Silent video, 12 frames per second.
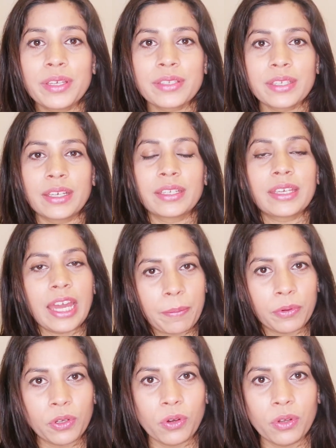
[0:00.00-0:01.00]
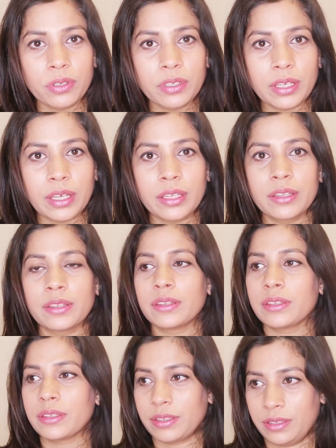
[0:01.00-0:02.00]
is in Capricorn
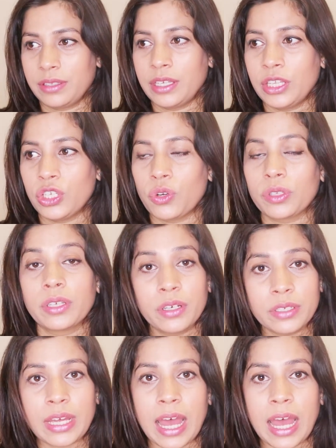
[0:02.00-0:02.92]
in your 3rd